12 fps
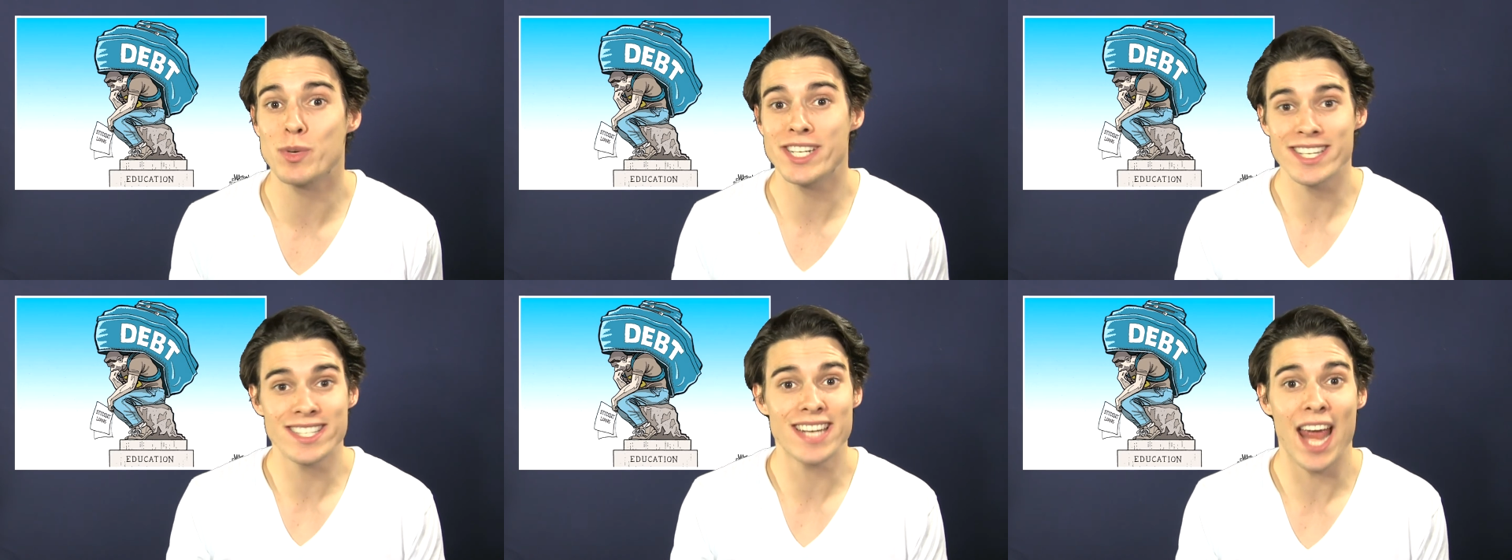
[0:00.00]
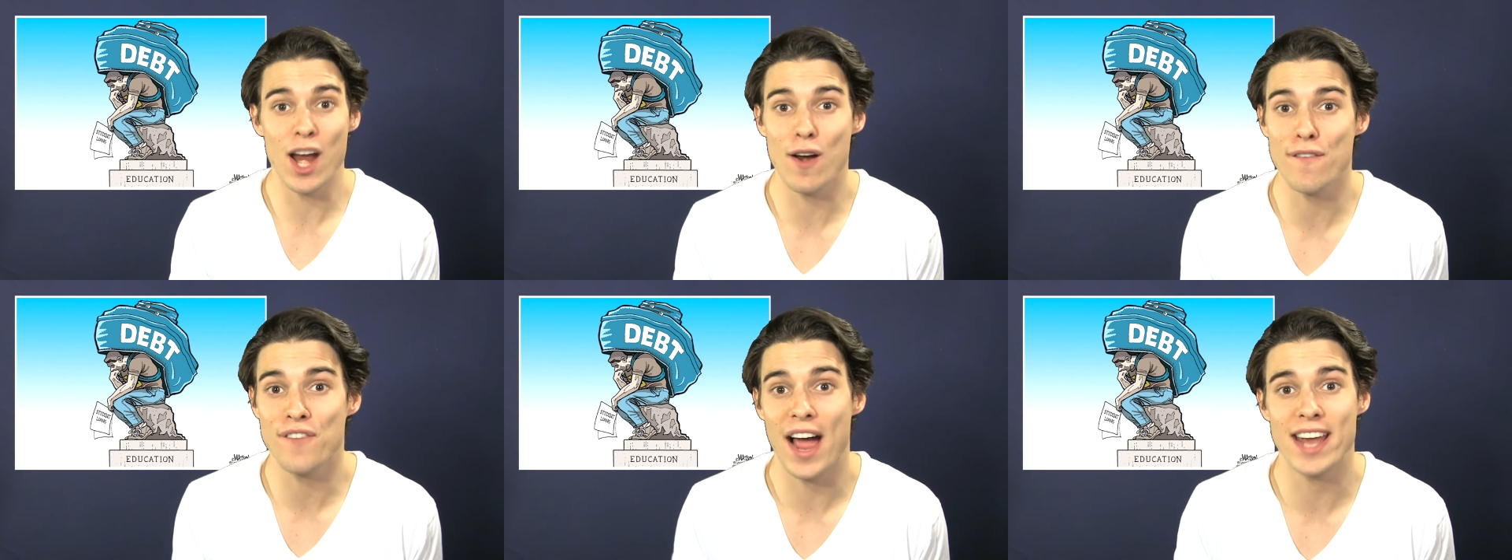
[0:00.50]
which is
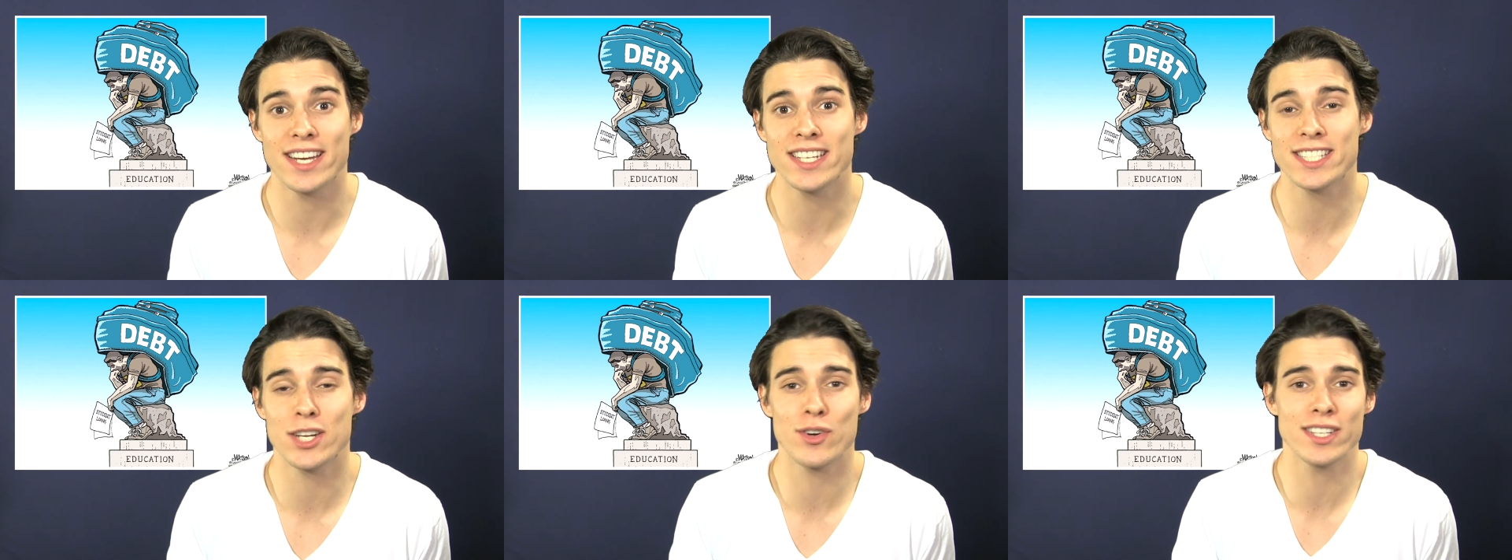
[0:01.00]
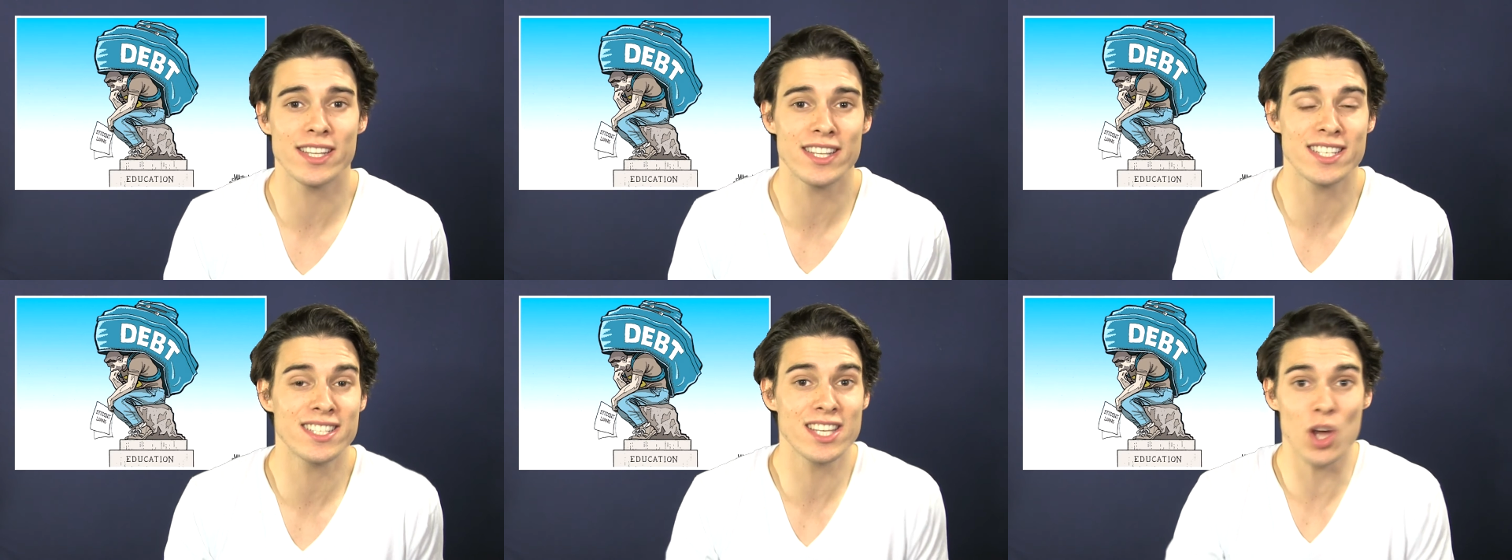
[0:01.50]
terrifying considering that
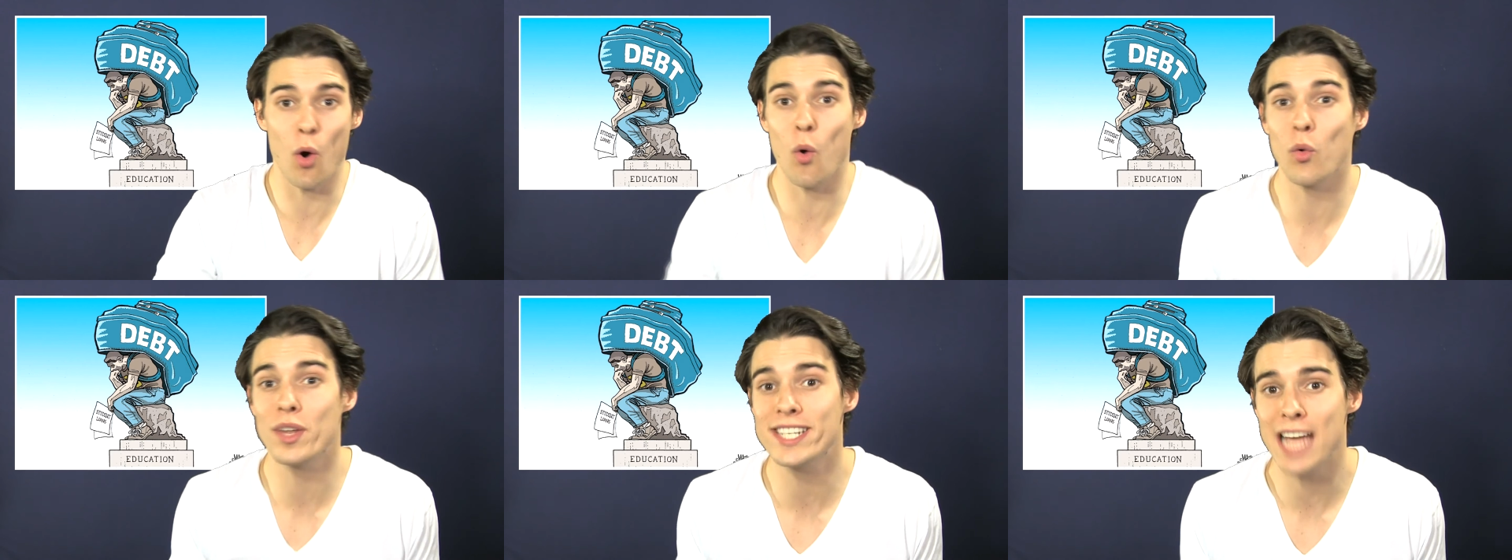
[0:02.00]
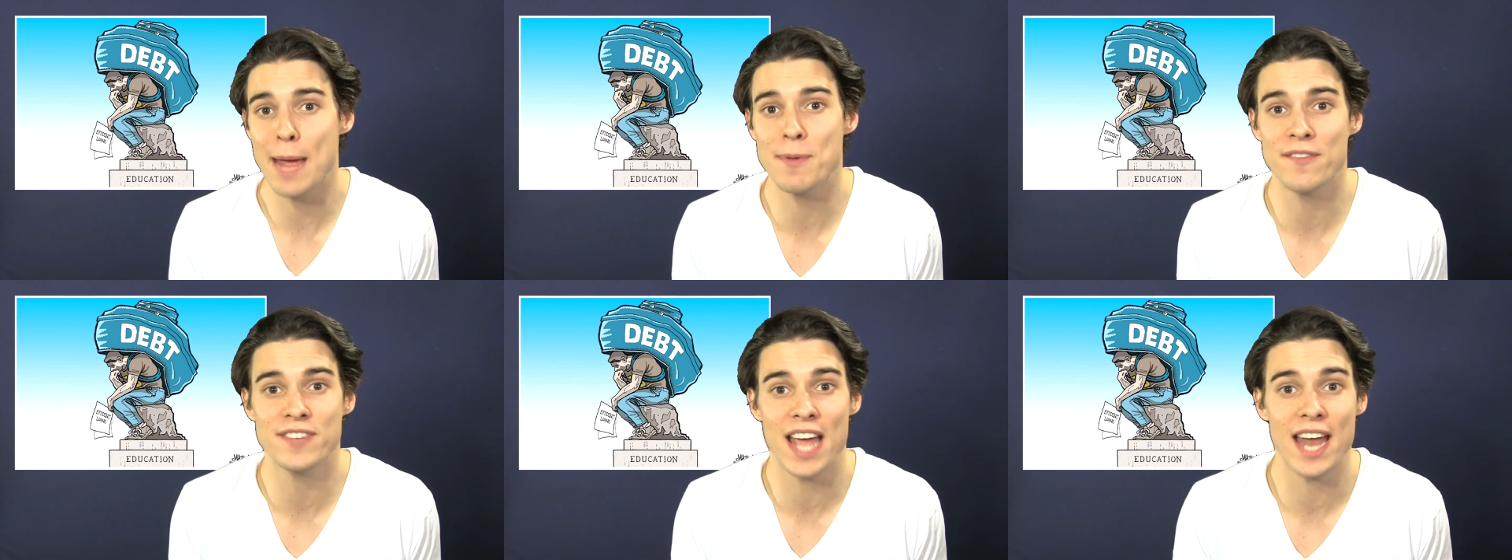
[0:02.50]
this is the only type
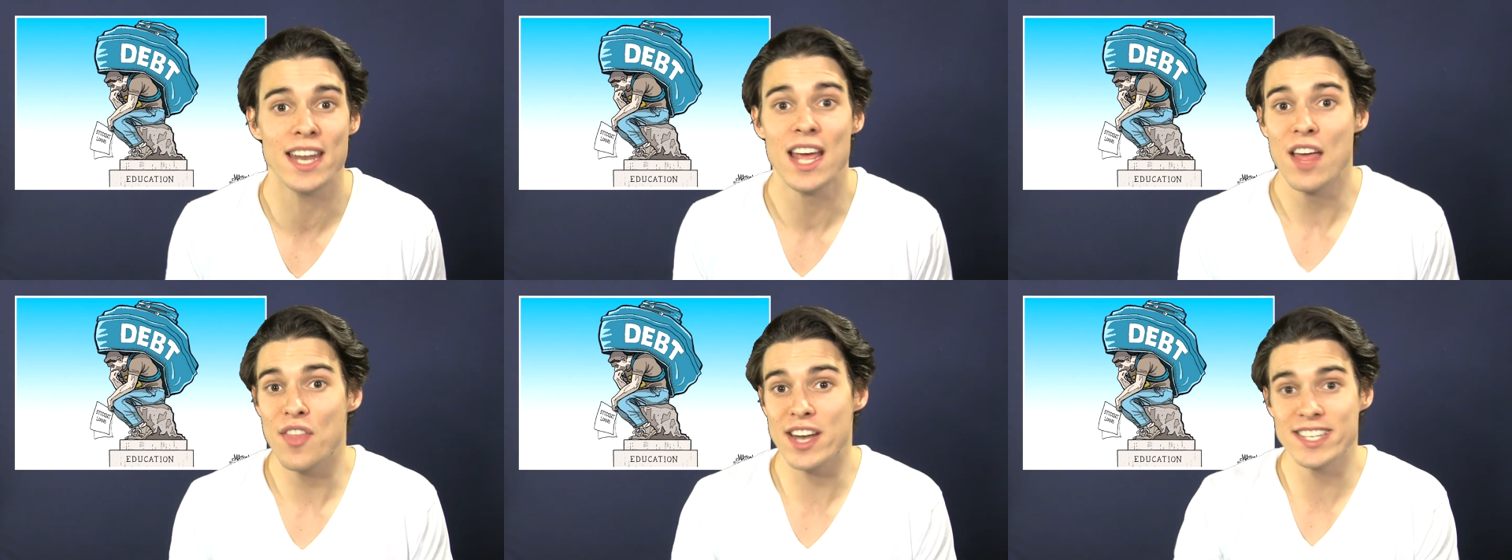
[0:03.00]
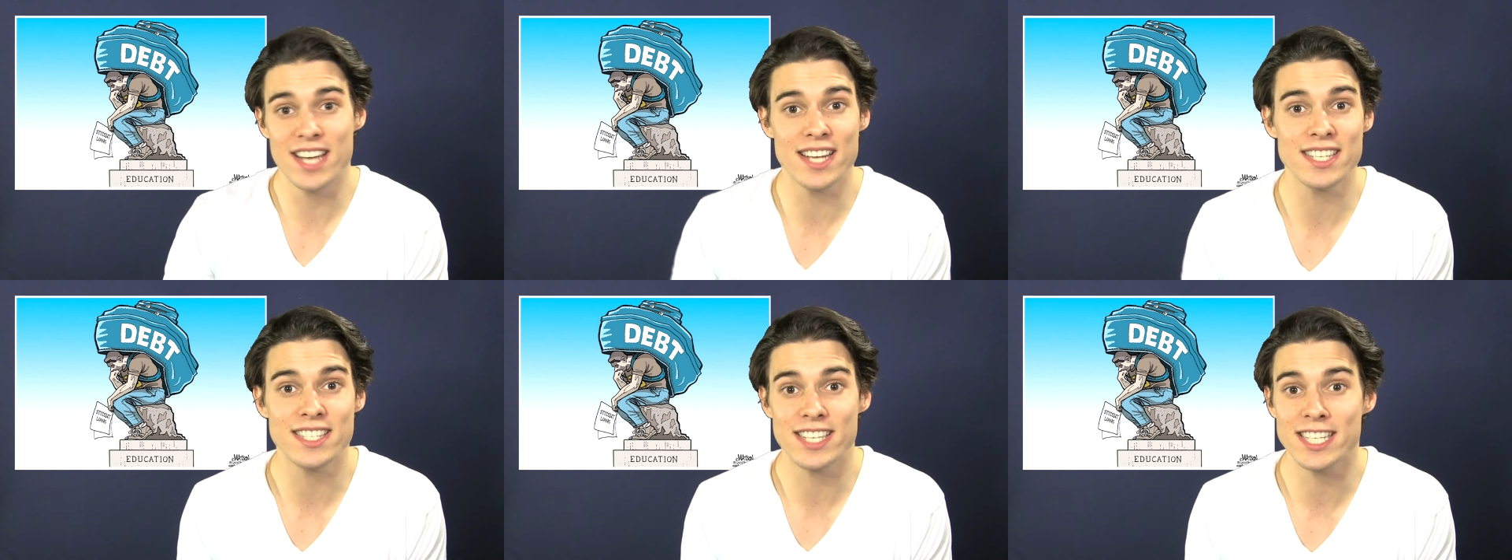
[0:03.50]
of debt that
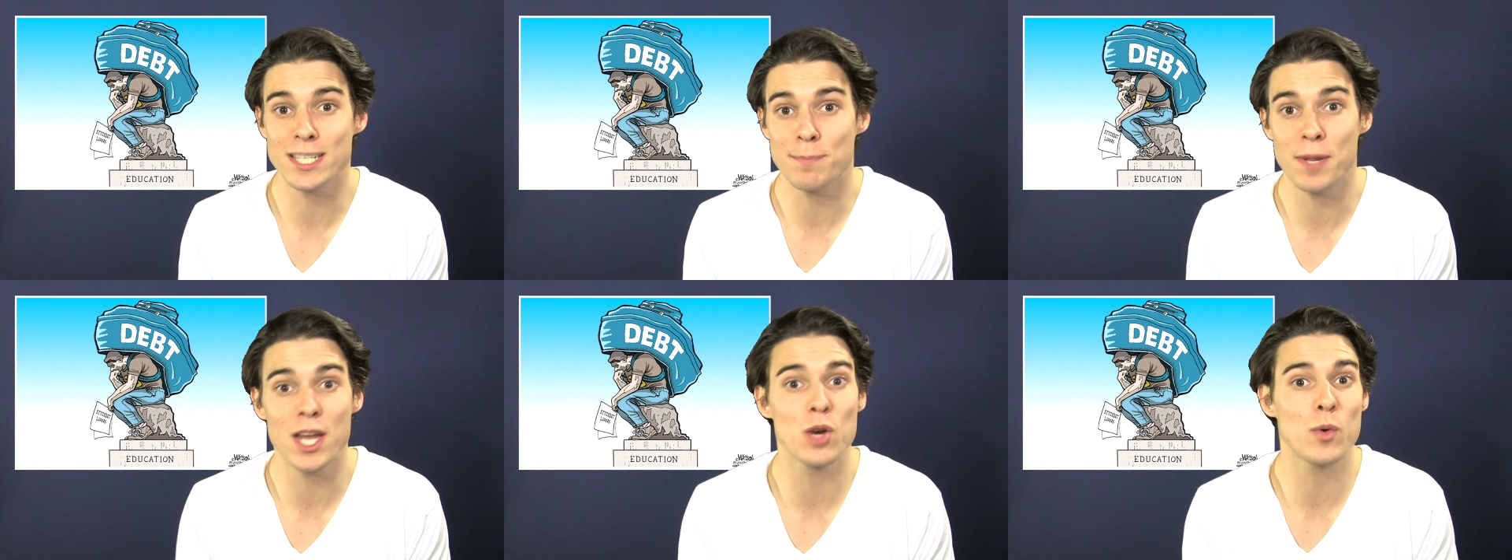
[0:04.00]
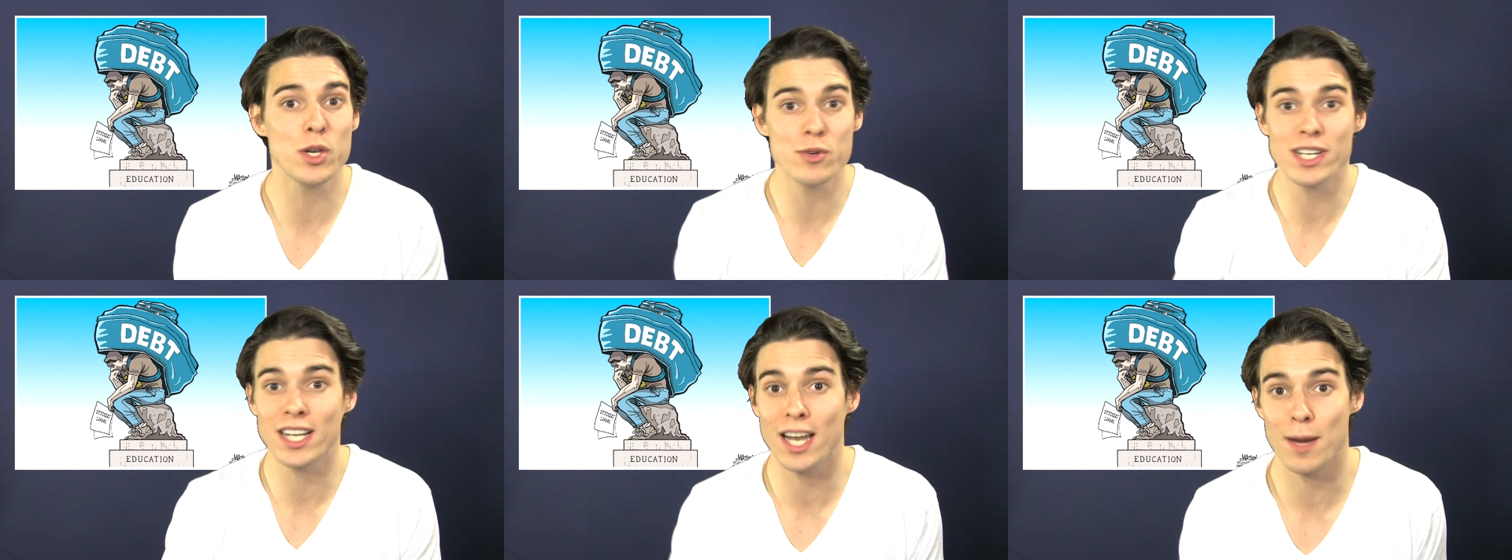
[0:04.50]
doesn't disappear when you
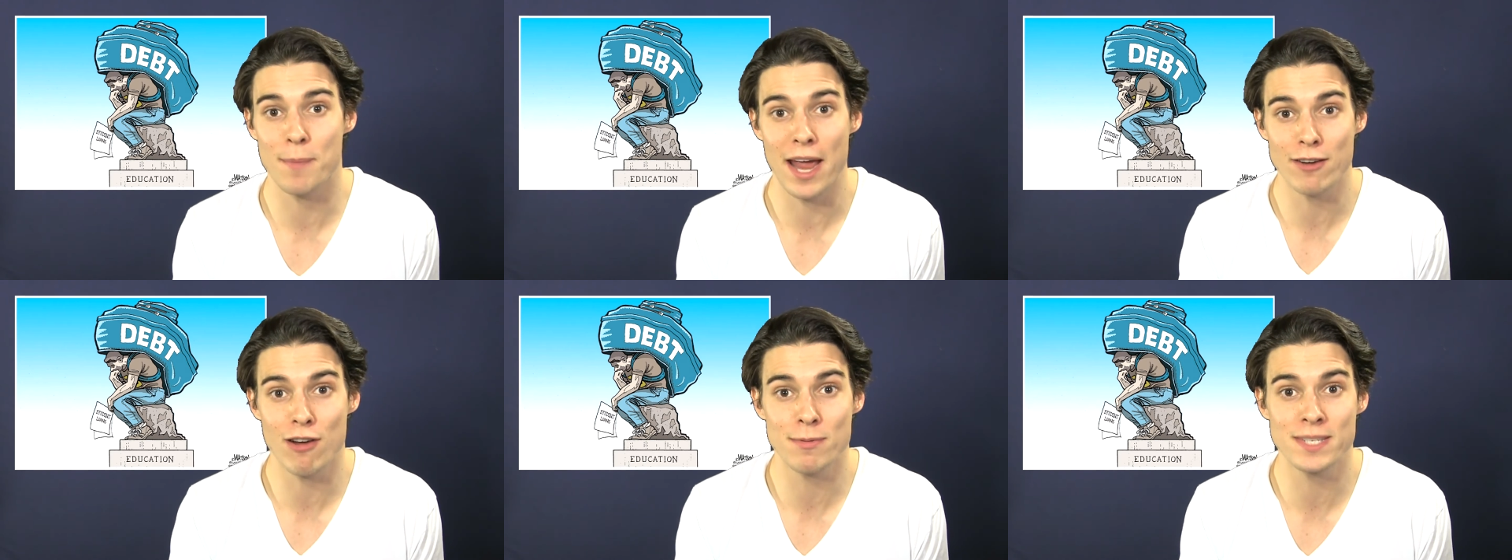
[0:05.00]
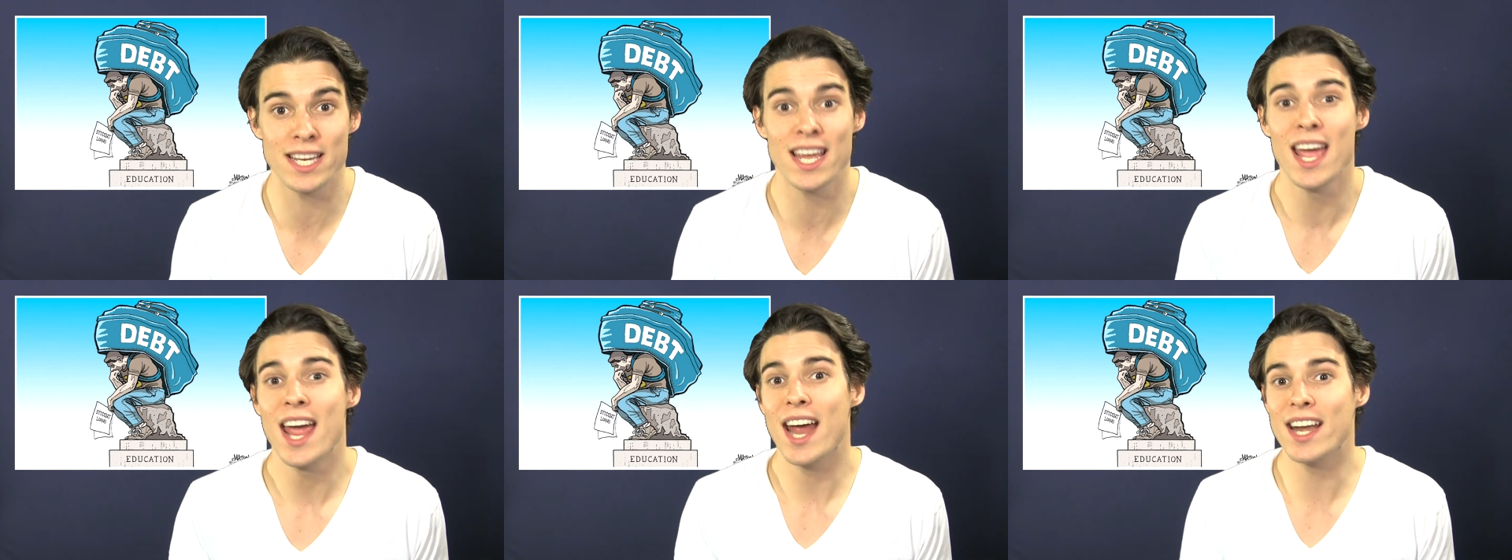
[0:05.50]
declare bankruptcy,